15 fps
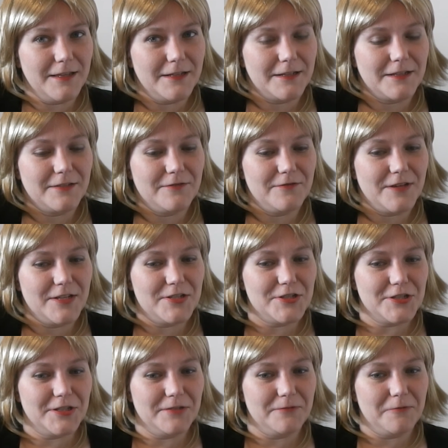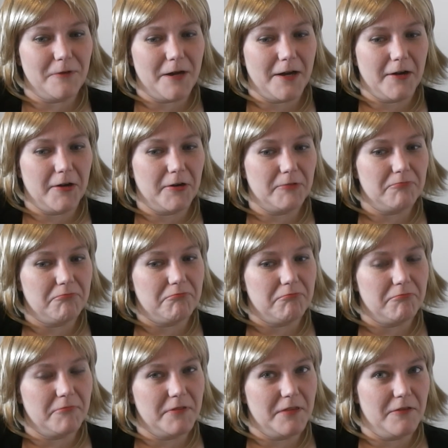at a convention where
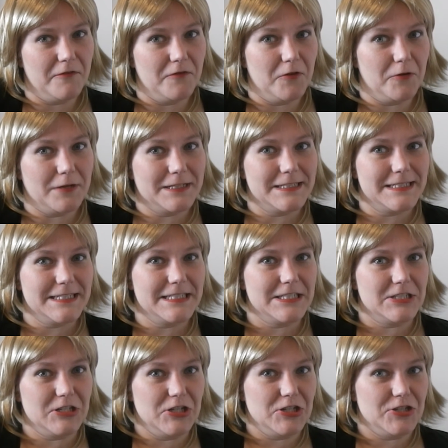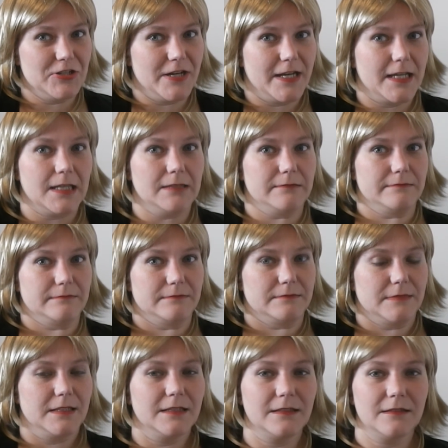the focus is Star Trek,
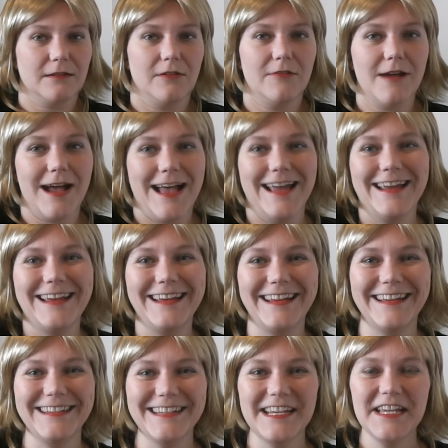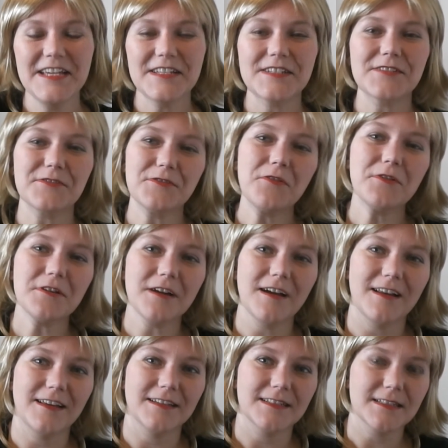you know? So know your
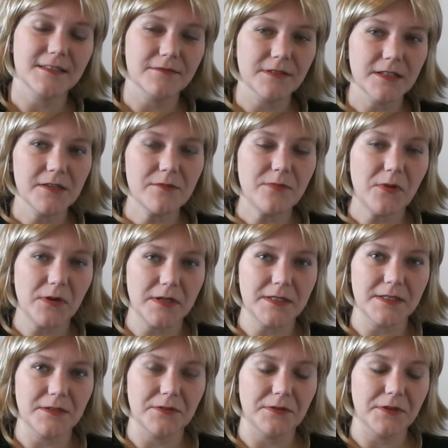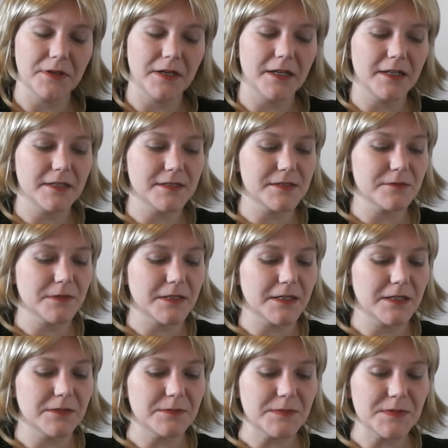audience. It's really important to know your audience when it
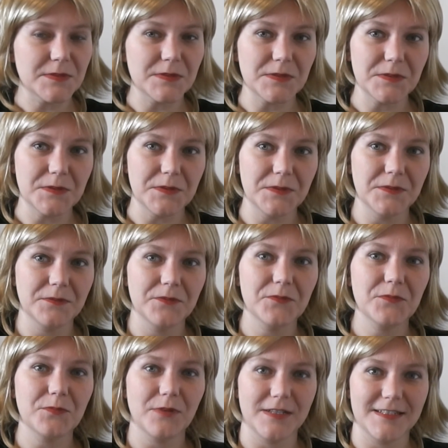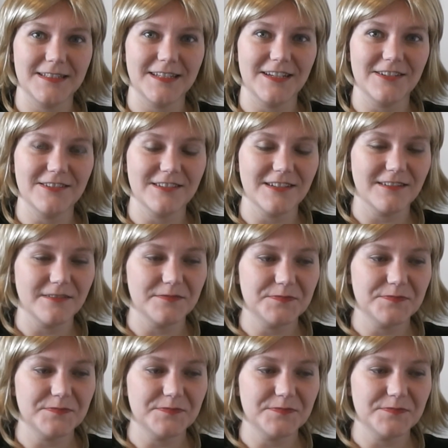comes to presentation.